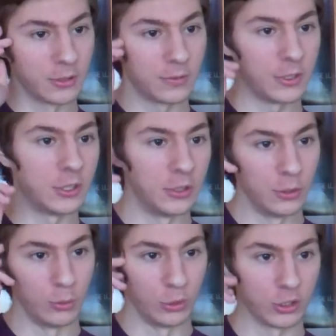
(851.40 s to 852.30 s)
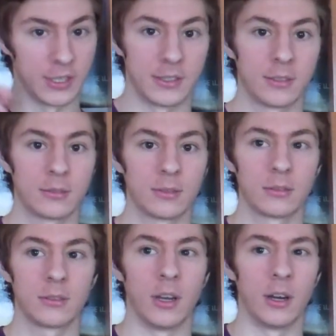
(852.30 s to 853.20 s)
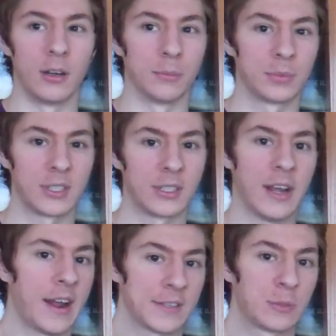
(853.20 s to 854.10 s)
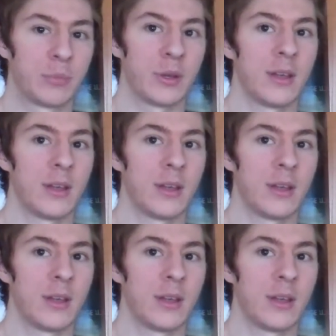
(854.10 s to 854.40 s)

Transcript: huge gasp